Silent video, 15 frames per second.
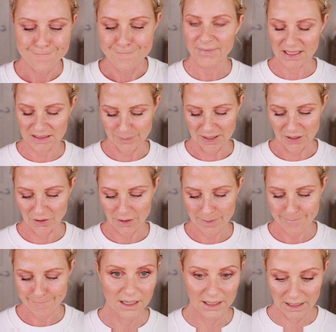That's better.
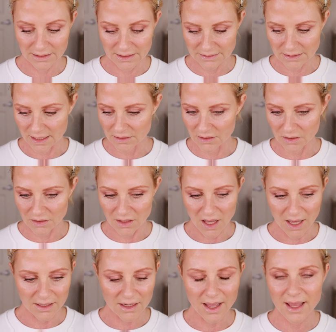I like this eye look a
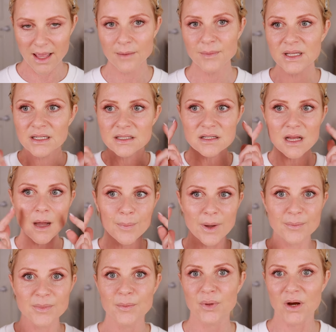lot. I am going to top
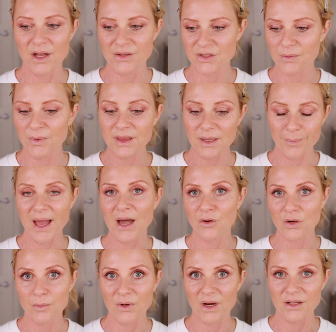up the bronzer with a
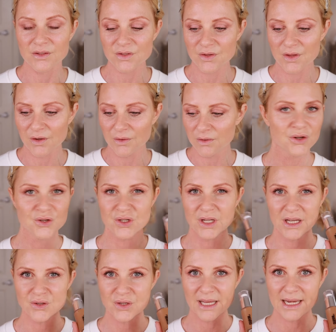powder bronzer though, or
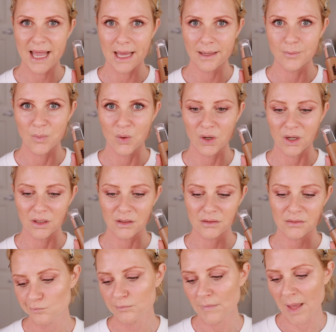should I try to add more?
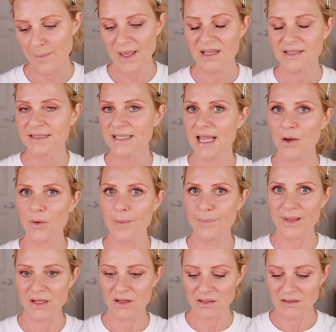Maybe I'll see how it
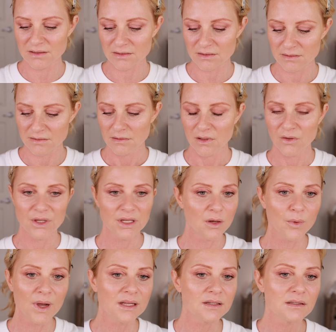builds. Or you
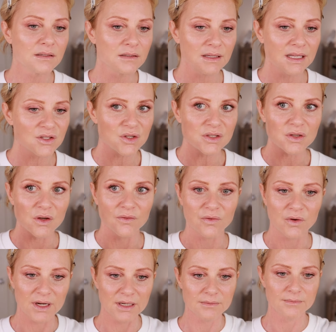know what? Let's just go
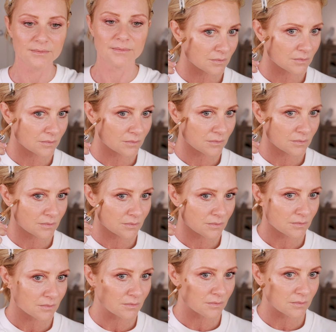for it
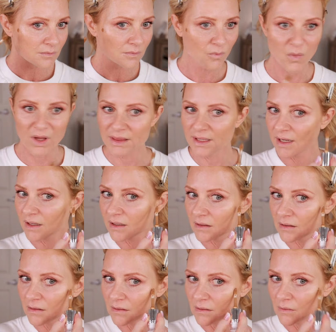one
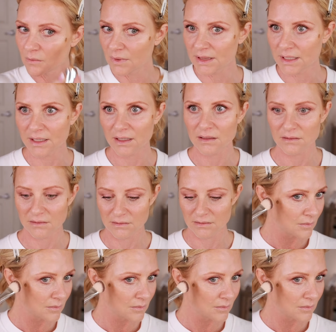there, one there.